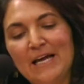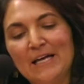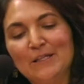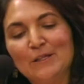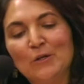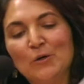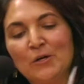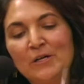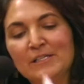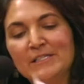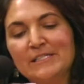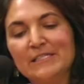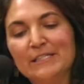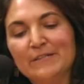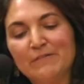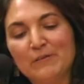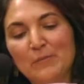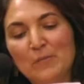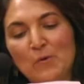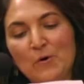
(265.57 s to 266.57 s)
at Lawrence
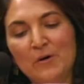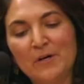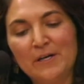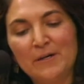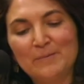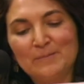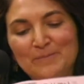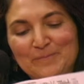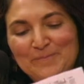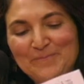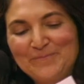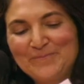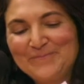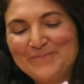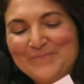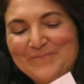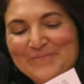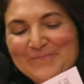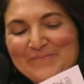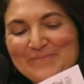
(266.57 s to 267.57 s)
Livermore.
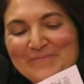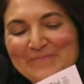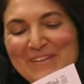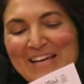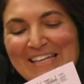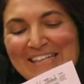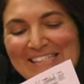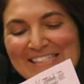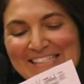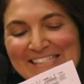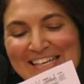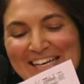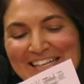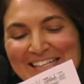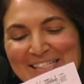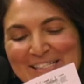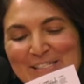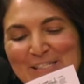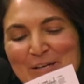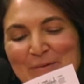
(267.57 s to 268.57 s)
And it
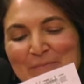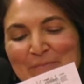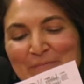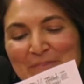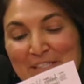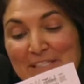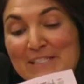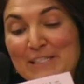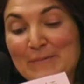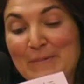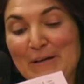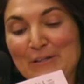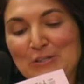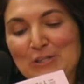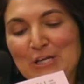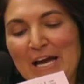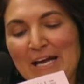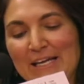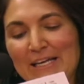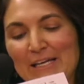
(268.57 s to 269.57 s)
says, this is about
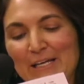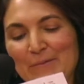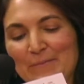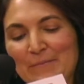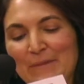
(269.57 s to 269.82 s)
Jackie.